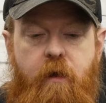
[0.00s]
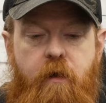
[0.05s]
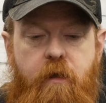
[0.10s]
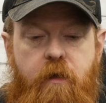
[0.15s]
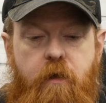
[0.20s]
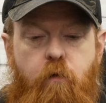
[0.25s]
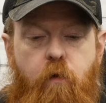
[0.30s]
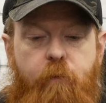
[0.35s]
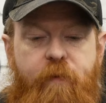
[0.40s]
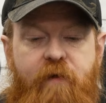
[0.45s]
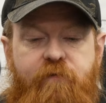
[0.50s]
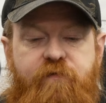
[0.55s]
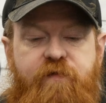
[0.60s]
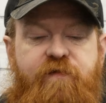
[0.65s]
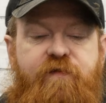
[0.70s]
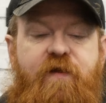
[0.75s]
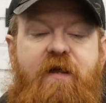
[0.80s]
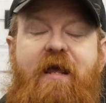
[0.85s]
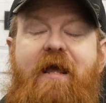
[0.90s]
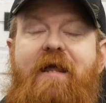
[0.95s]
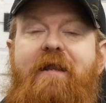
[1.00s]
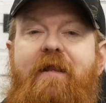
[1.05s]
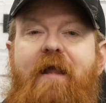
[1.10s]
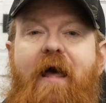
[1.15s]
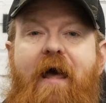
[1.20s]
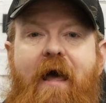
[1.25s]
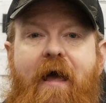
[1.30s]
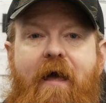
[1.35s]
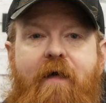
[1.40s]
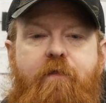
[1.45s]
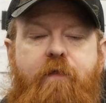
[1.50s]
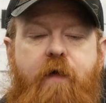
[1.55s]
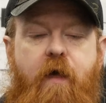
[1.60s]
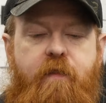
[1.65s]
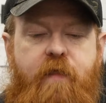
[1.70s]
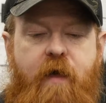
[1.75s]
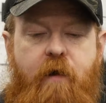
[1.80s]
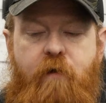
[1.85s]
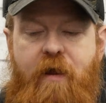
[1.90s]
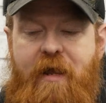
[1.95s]
You will be able to see in there
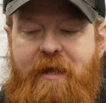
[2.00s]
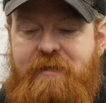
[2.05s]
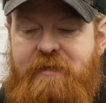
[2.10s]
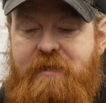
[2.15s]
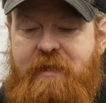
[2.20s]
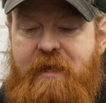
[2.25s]
that there is